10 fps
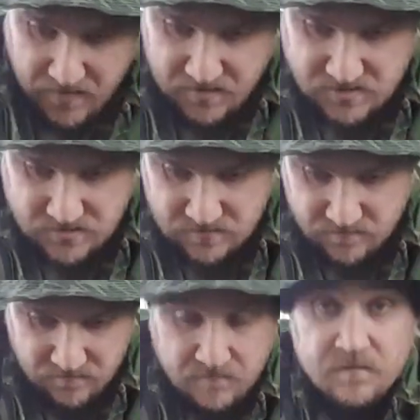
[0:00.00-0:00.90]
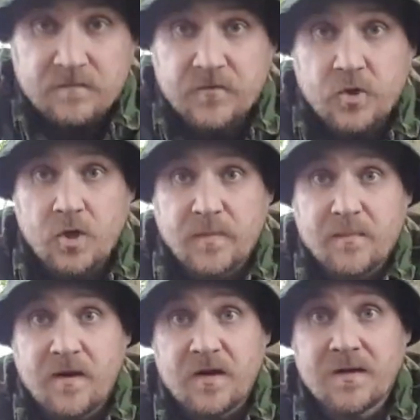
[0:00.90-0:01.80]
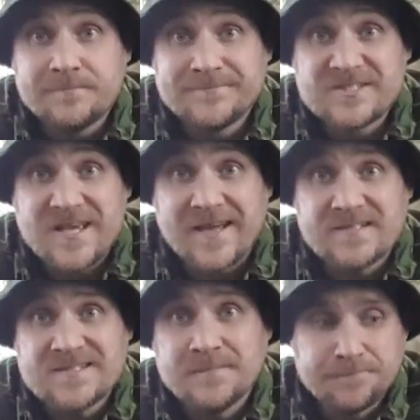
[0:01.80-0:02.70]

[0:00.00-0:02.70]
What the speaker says: minutes. For you it'll be a matter of seconds.